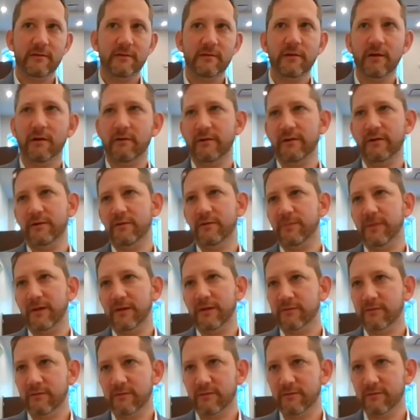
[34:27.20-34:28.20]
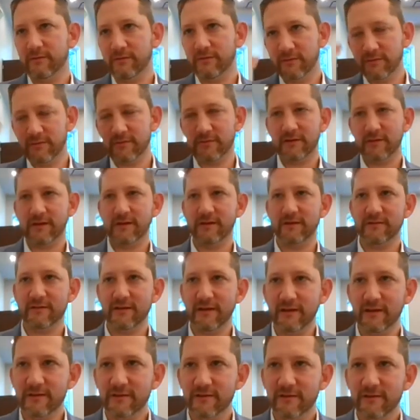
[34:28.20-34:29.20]
No, he didn't sponsor. It was in his
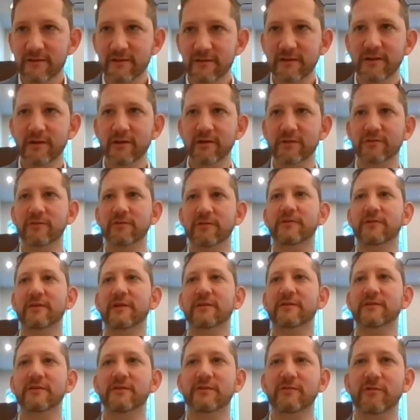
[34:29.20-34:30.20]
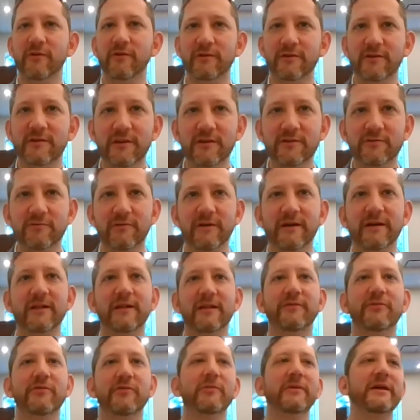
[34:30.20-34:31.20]
head. He also says he's going to Israel
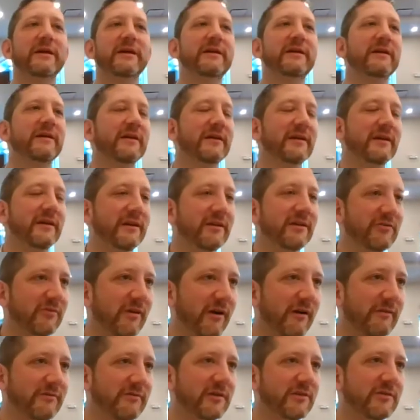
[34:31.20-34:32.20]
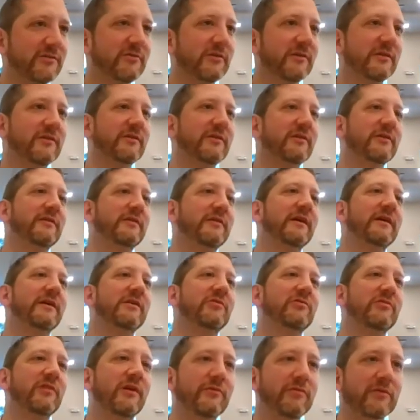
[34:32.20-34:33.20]
every week. He's driving to Israel. He's going to take
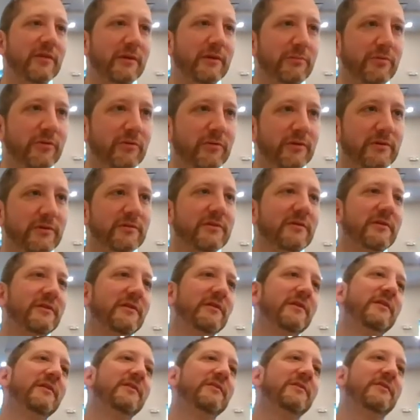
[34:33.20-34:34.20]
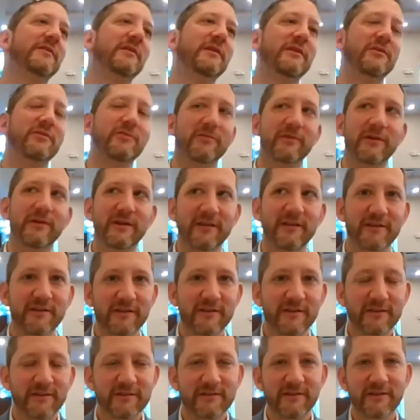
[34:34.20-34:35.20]
his Chevrolet Buick to Israel.
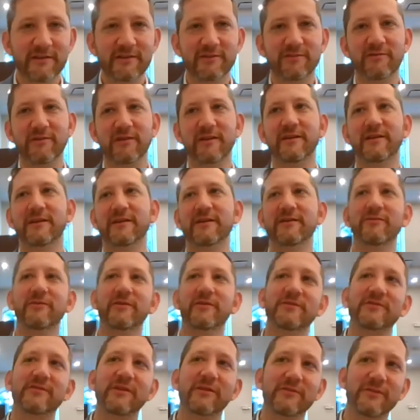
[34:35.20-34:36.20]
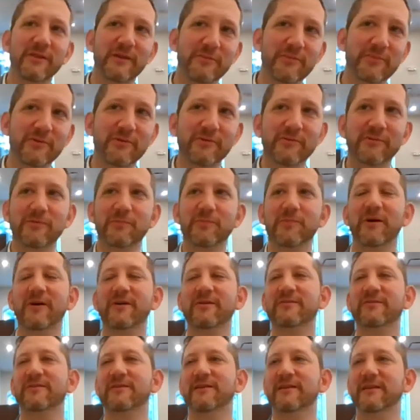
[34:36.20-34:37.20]
And his Chevrolet Buick was
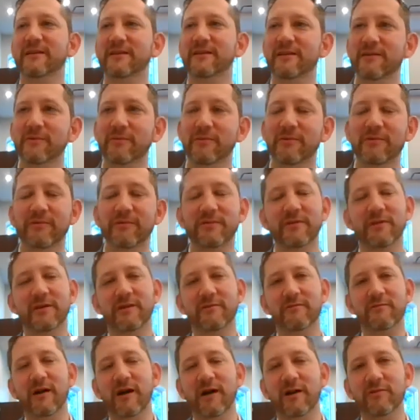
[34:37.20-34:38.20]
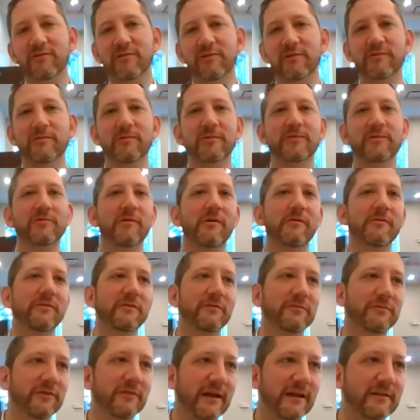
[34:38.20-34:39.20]
parked it was in the garage. I said, what's wrong with
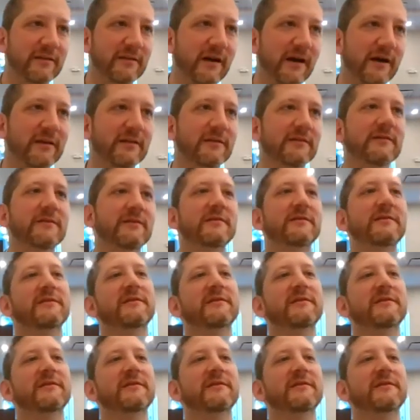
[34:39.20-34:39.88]
the flat tile?